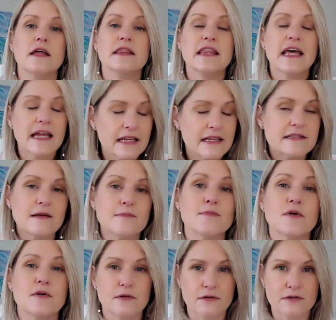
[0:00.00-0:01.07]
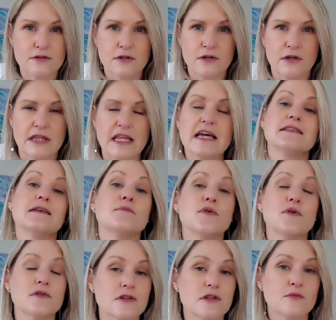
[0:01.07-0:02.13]
that is important to you, that's
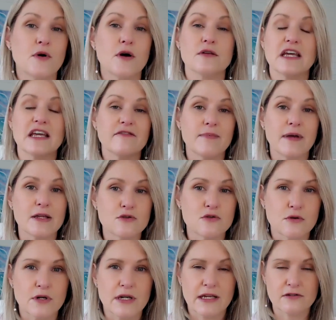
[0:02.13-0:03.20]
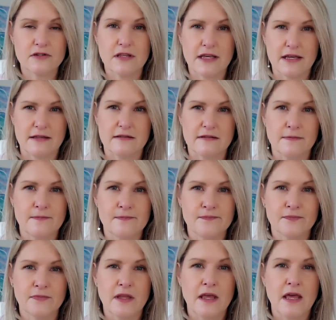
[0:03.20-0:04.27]
important to the world, that you've been drawn into this.
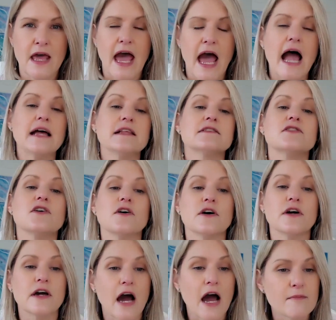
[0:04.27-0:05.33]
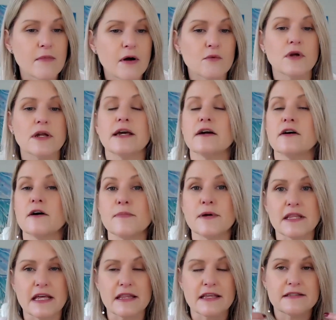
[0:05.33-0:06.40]
And so I'm really hoping
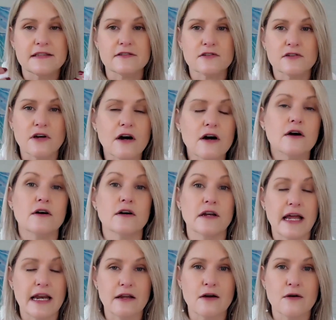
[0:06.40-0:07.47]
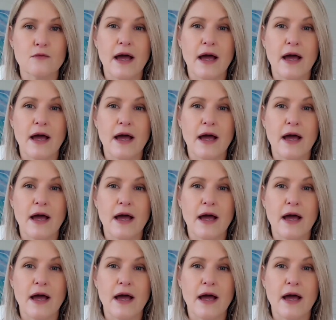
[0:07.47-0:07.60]
that this has gone a long